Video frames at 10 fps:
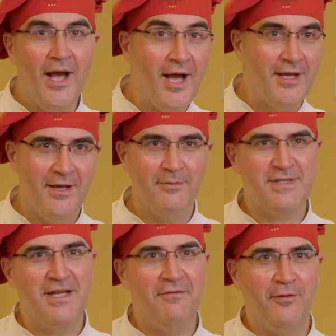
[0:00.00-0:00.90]
Hi,
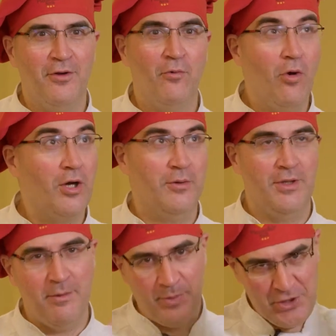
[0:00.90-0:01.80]
I'm Stefano,
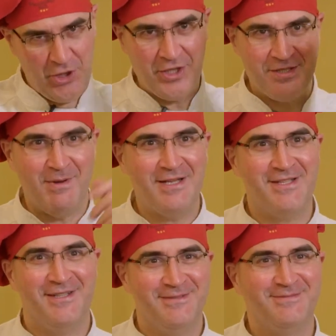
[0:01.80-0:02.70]
welcome in Picciocchi's Pasta.